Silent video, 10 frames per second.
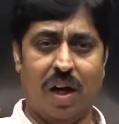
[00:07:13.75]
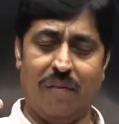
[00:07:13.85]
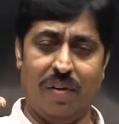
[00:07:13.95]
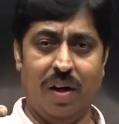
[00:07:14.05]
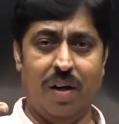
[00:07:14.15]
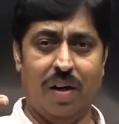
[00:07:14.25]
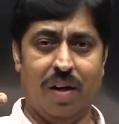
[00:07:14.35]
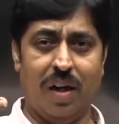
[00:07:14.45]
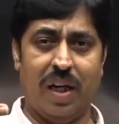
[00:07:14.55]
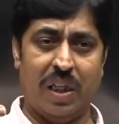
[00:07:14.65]
I will
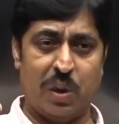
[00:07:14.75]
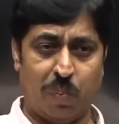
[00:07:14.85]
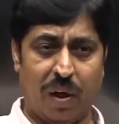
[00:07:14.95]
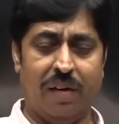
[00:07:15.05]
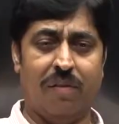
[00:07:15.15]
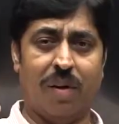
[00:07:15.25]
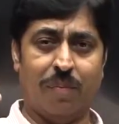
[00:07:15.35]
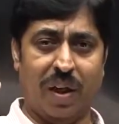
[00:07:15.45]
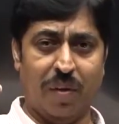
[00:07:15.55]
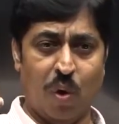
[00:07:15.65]
explain something